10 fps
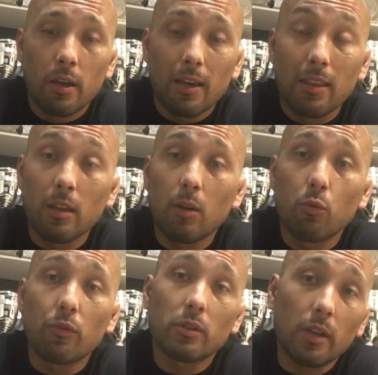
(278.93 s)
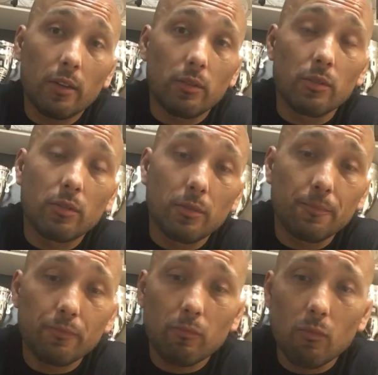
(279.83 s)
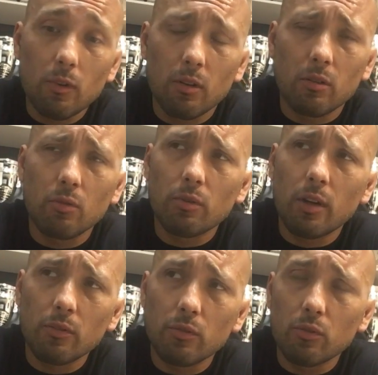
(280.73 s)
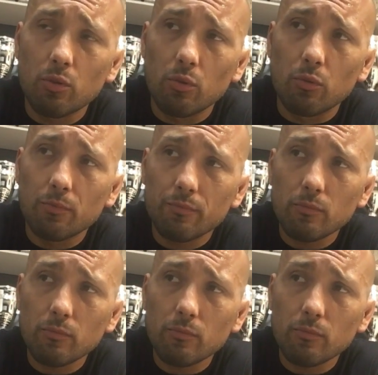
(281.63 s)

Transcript: And then I moved to Texas in 2002,